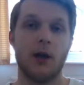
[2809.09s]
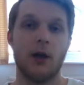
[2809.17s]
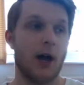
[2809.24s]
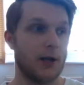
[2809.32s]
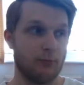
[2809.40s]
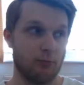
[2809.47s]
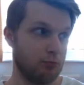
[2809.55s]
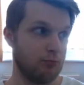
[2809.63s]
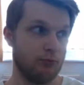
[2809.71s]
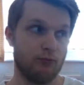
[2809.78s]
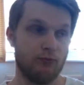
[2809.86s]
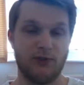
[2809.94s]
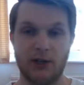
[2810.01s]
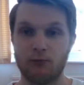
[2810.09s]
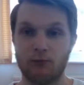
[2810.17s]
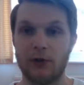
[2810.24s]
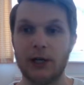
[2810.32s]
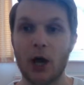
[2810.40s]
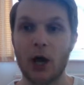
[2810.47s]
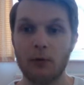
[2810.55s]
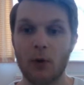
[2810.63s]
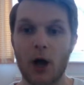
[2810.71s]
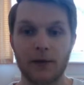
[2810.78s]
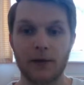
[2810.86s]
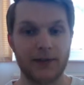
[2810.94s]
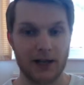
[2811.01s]
I didn't really know.
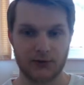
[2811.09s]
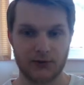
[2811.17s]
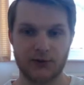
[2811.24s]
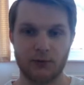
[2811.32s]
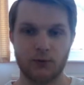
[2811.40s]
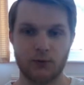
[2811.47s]
That's